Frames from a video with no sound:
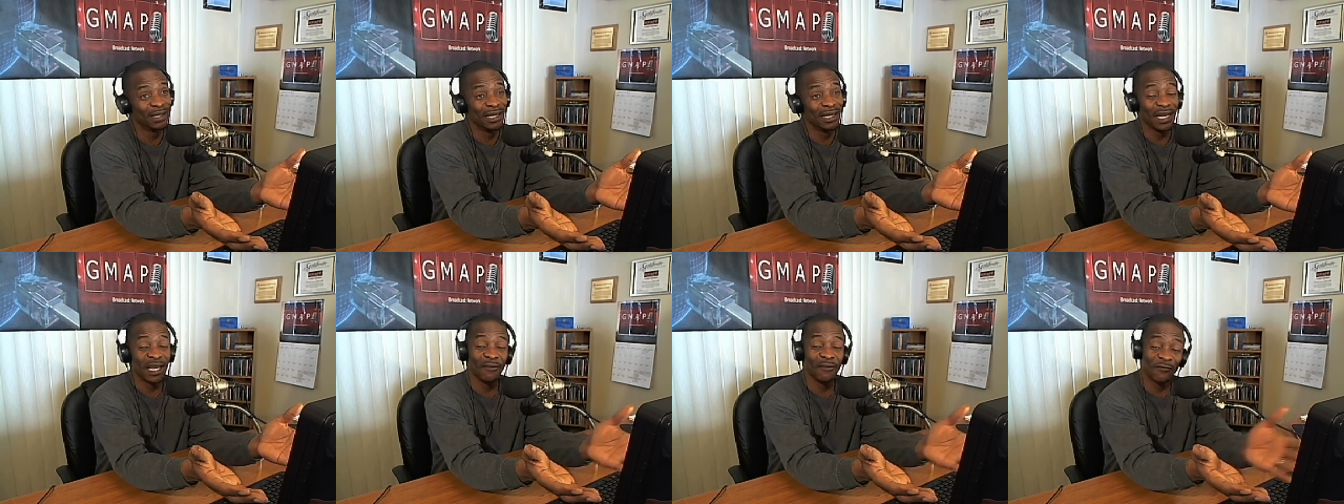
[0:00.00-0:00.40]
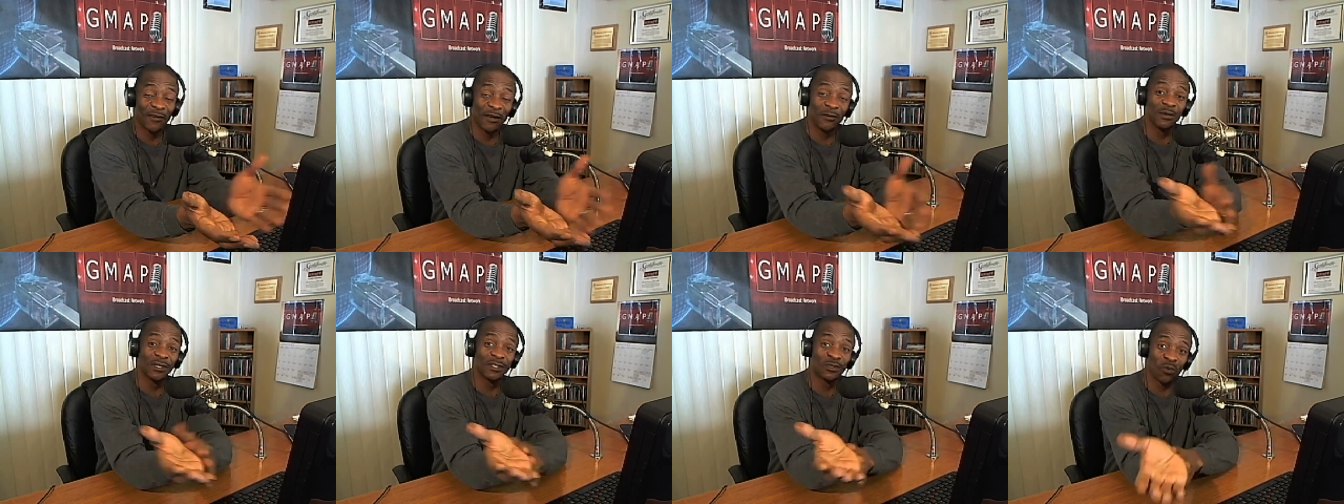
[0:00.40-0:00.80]
If it
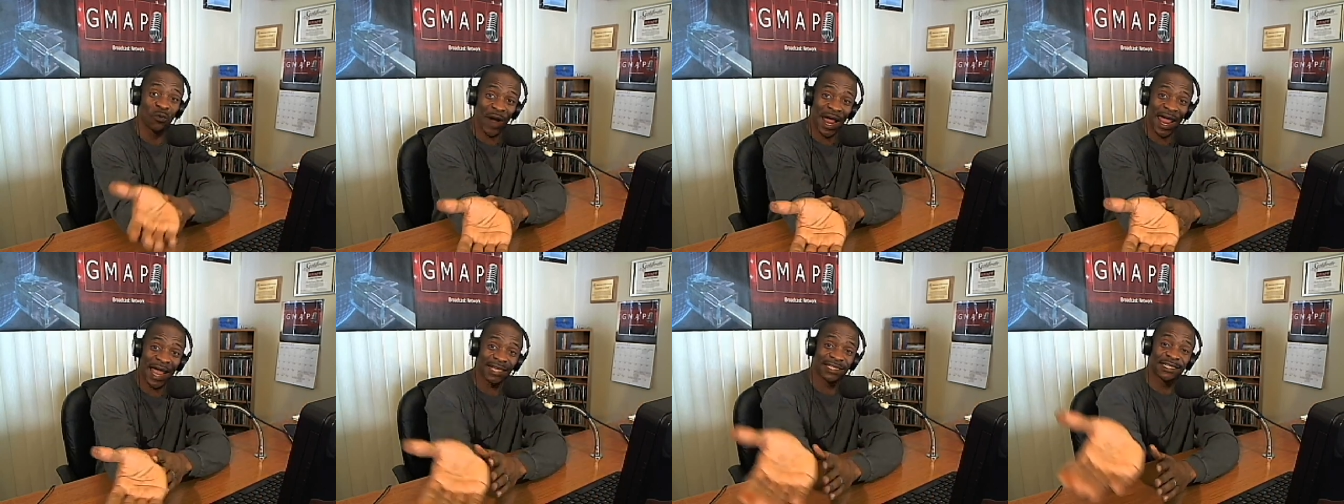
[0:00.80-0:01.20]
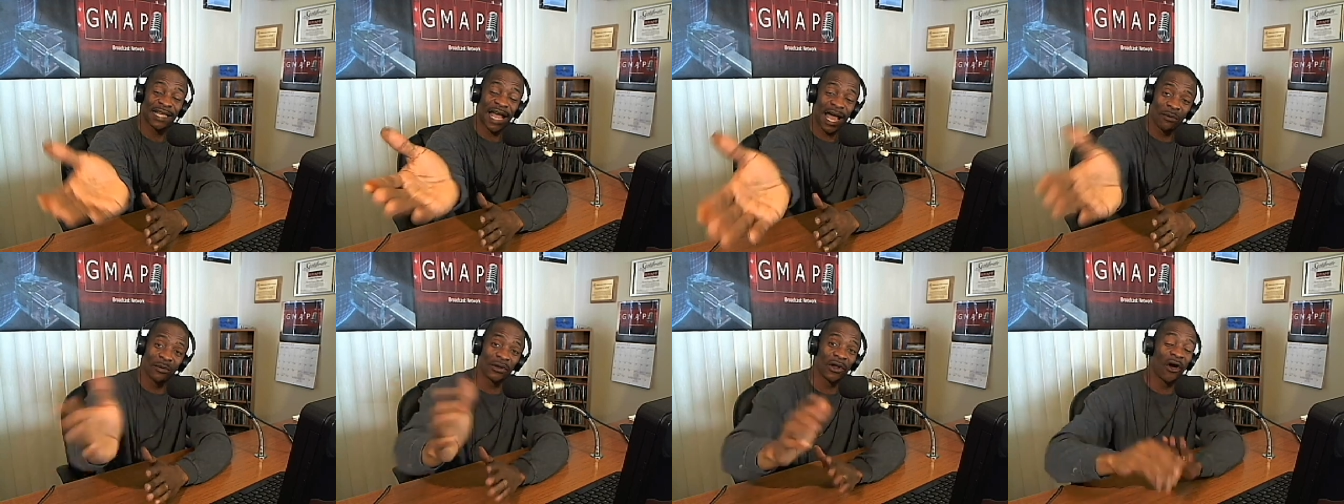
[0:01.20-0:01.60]
was wax,
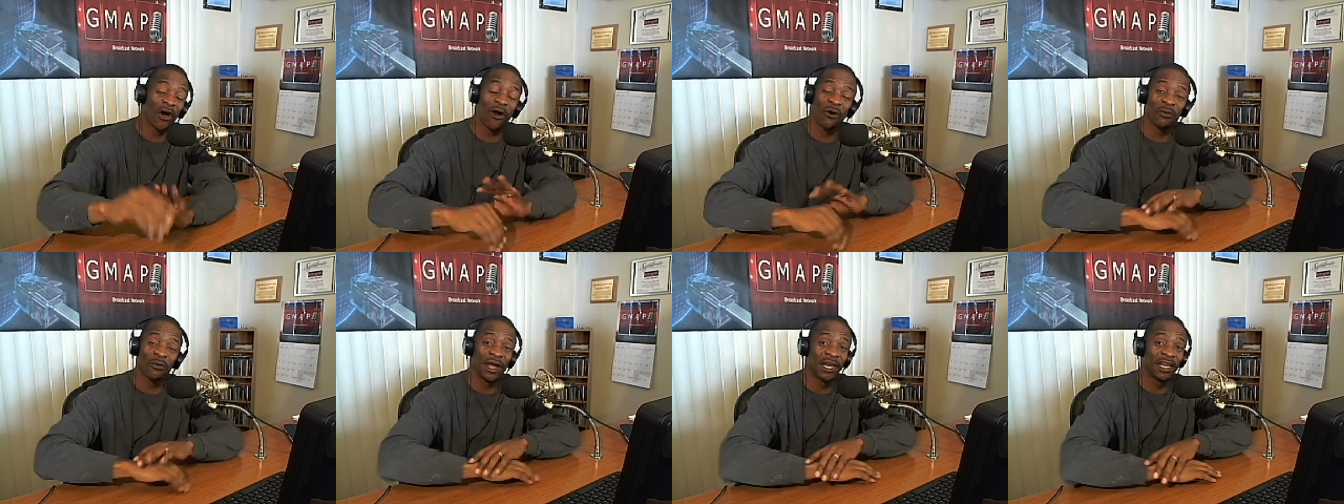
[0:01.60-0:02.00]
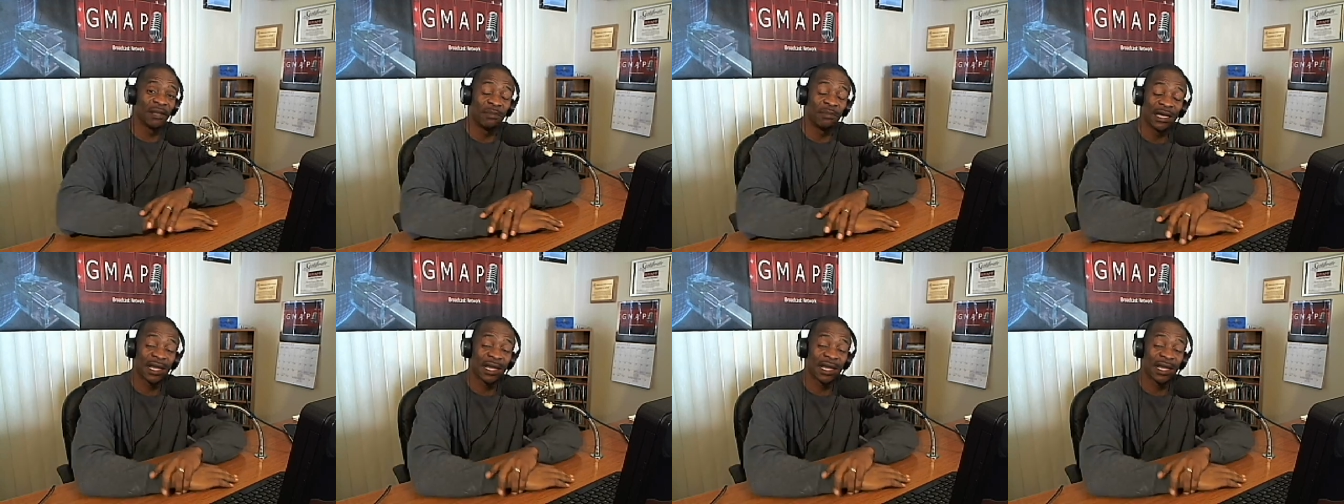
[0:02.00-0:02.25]
I would already be